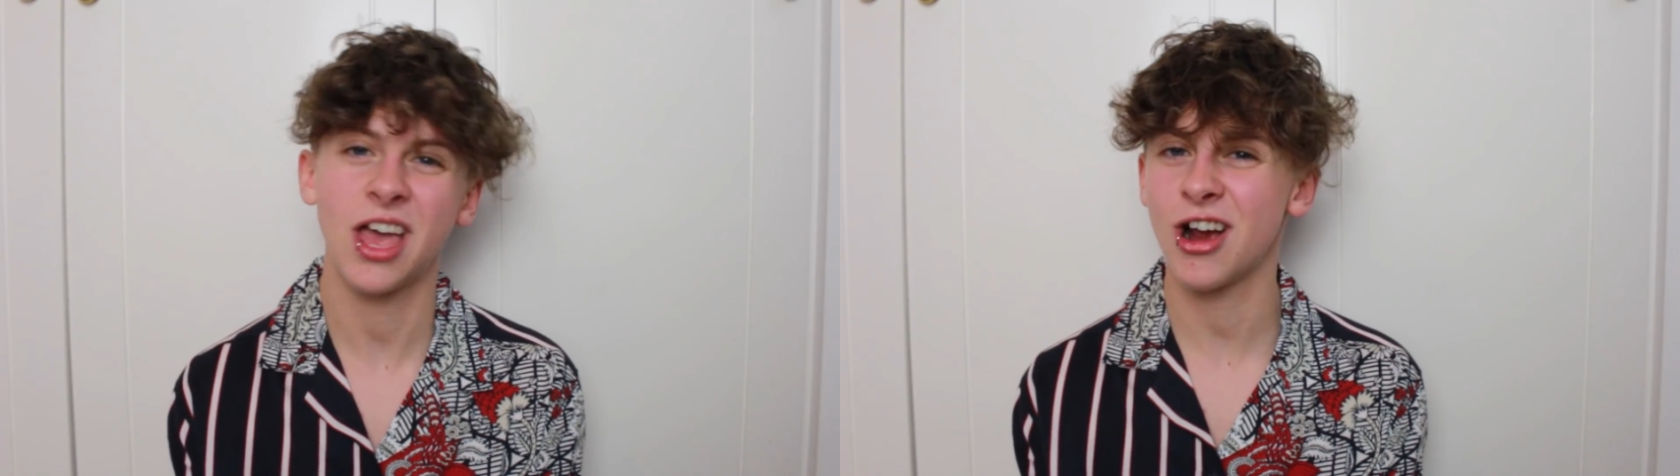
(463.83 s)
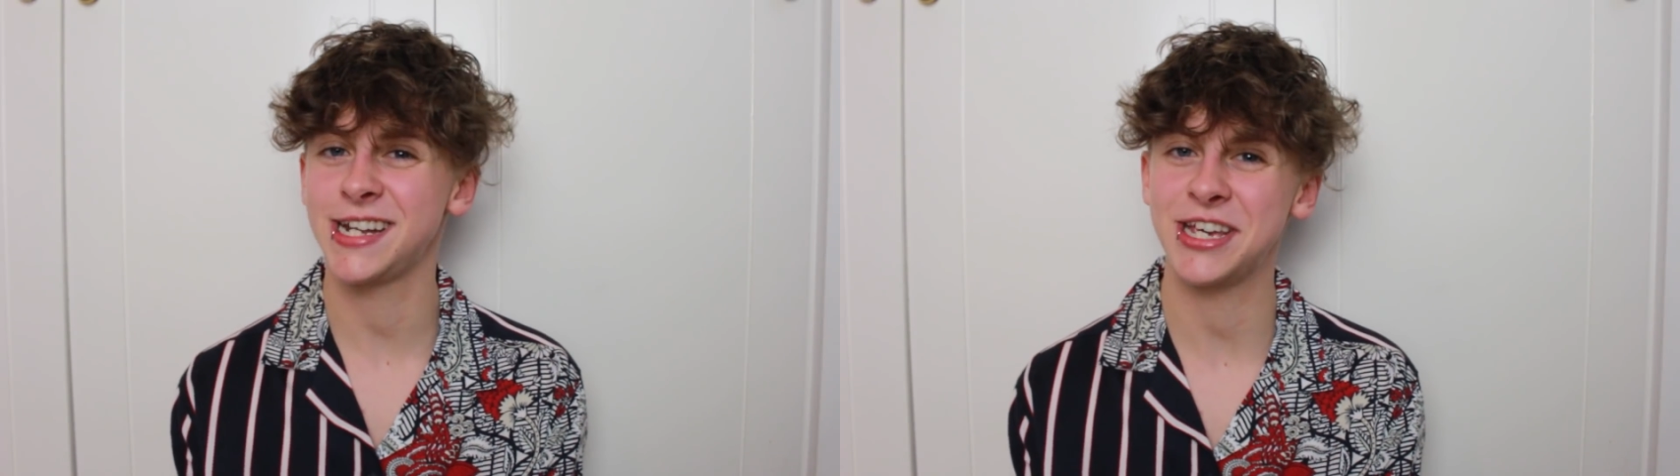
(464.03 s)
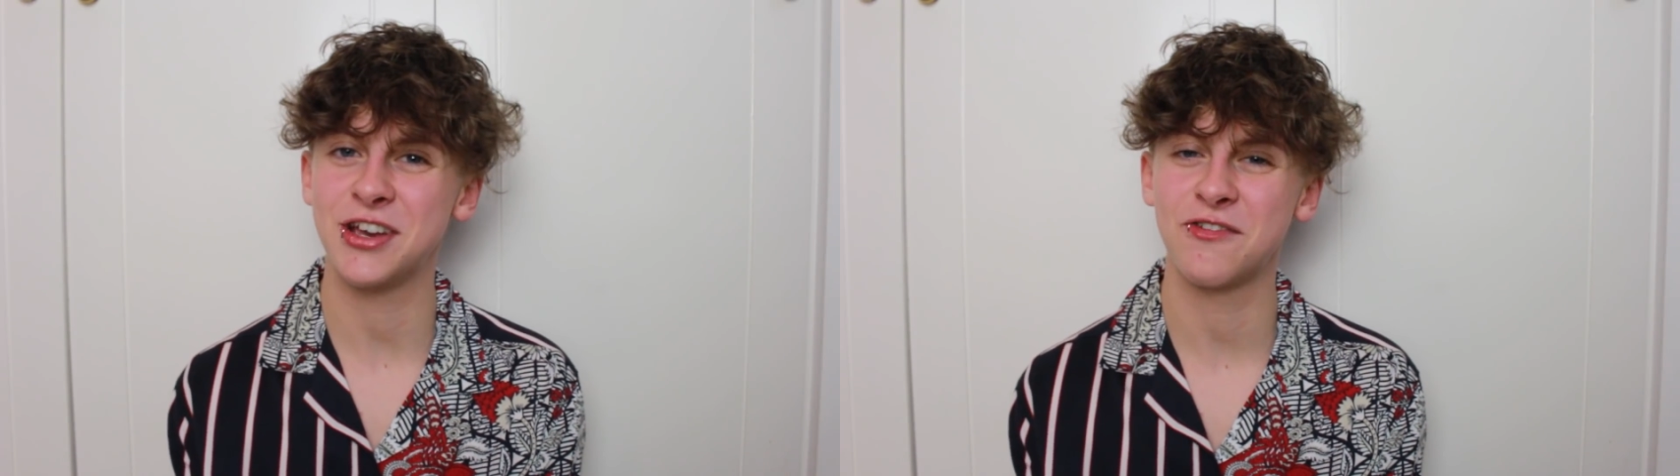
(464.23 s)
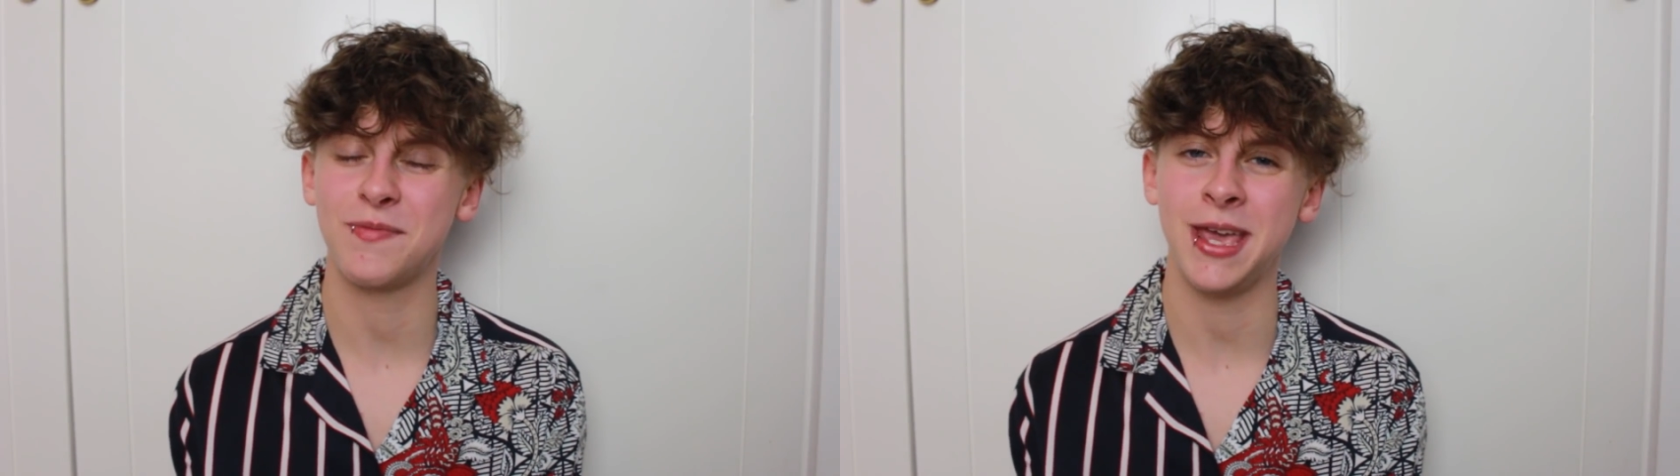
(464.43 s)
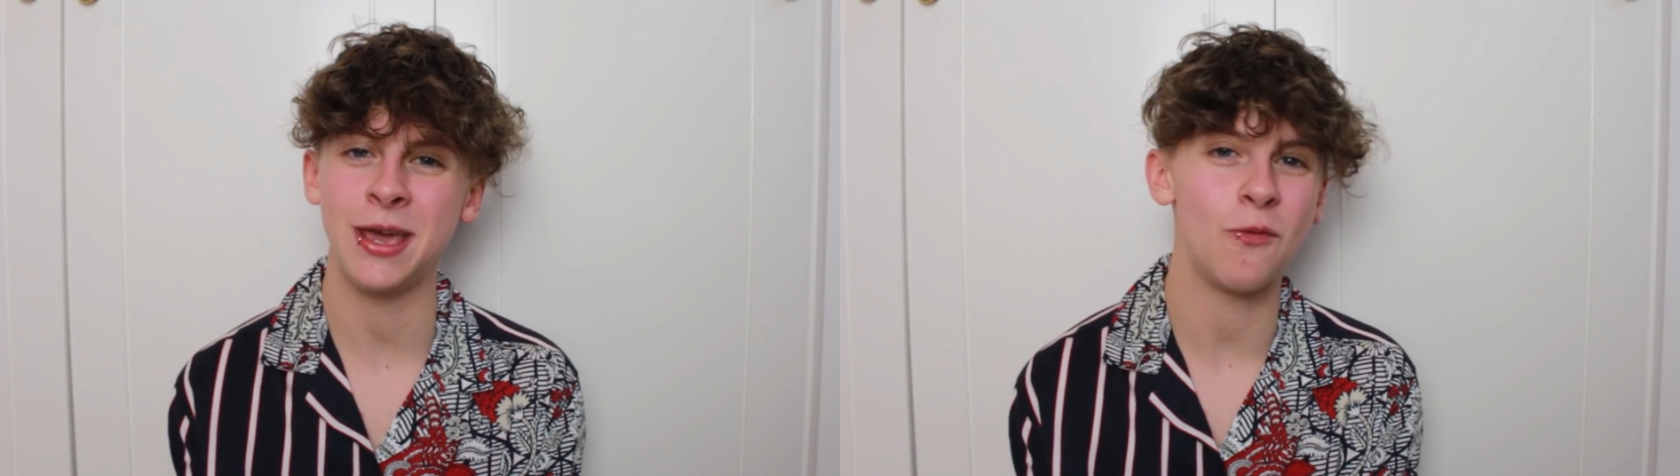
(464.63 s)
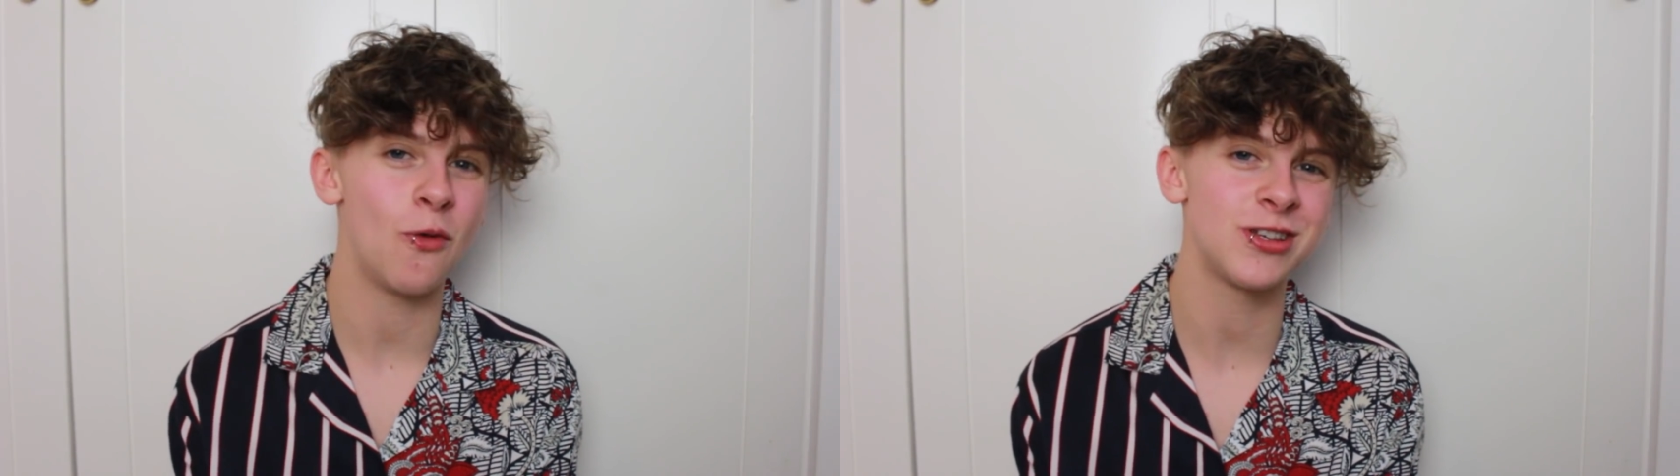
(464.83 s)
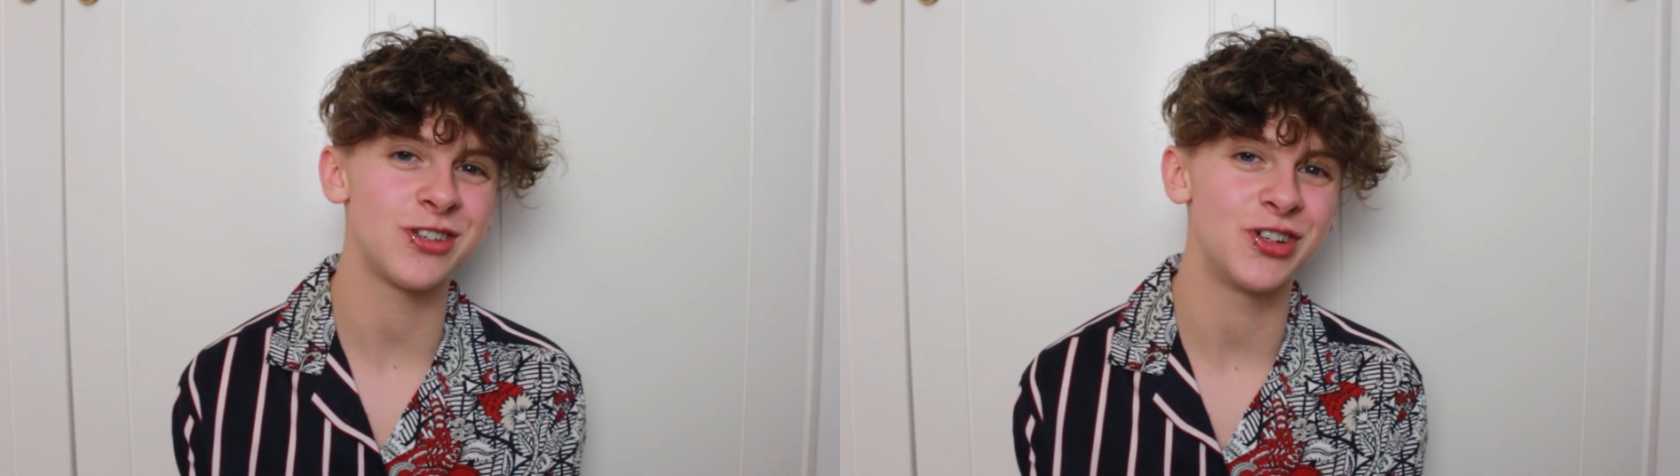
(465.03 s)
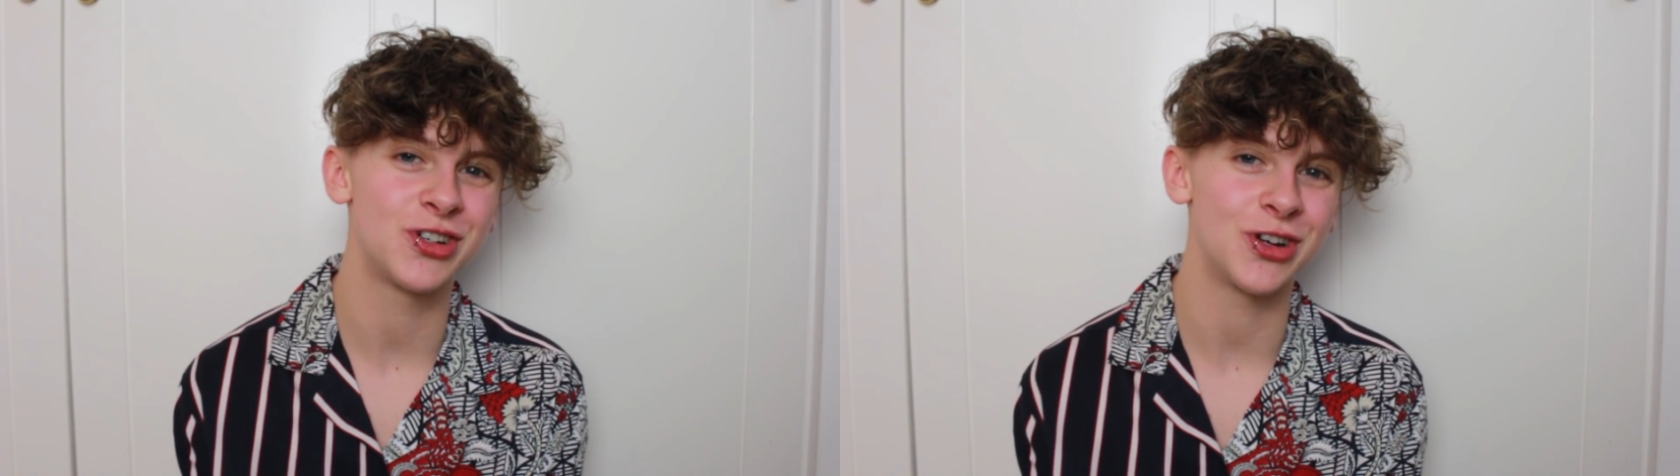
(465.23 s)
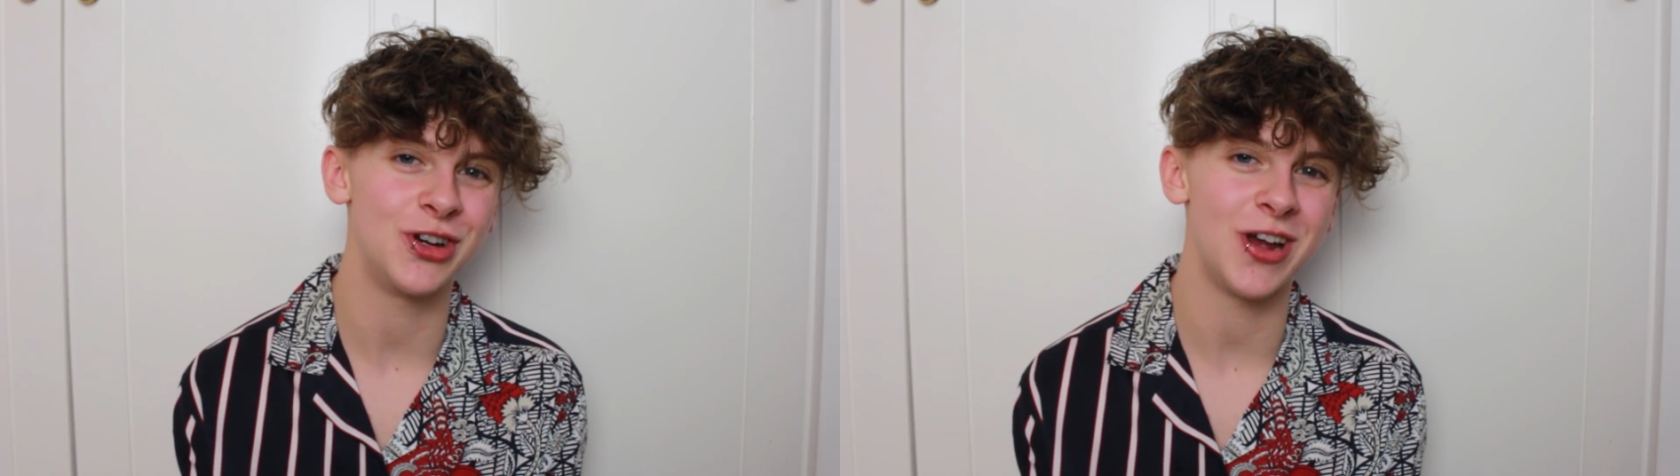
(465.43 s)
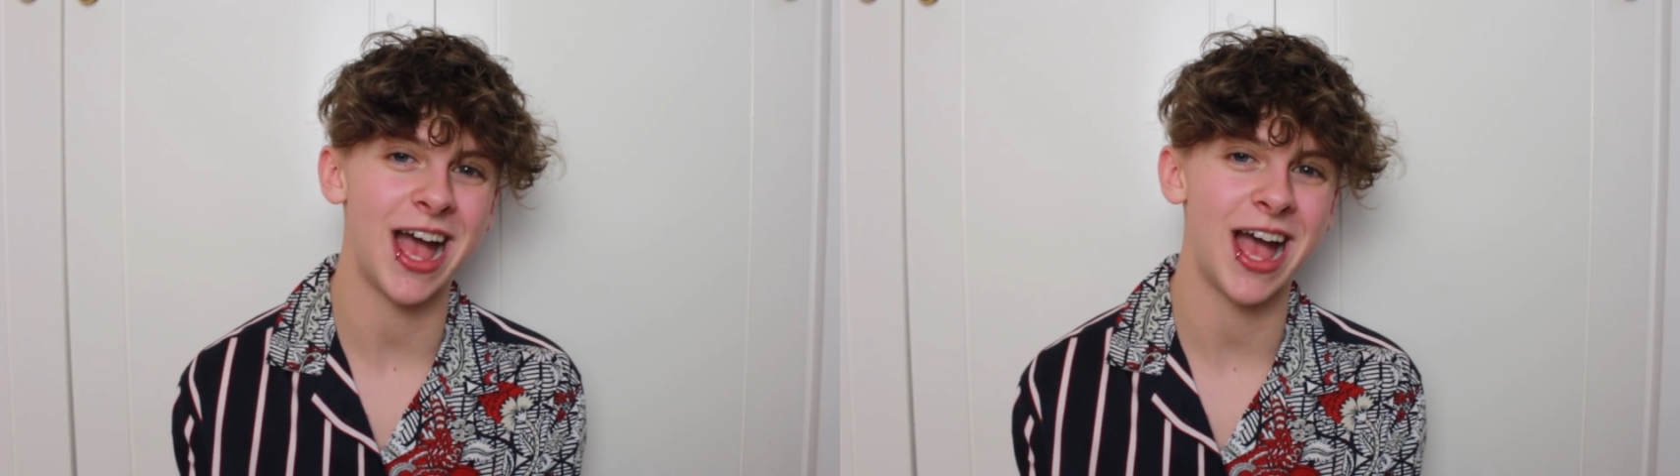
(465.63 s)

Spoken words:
Their idea of me wasn't true,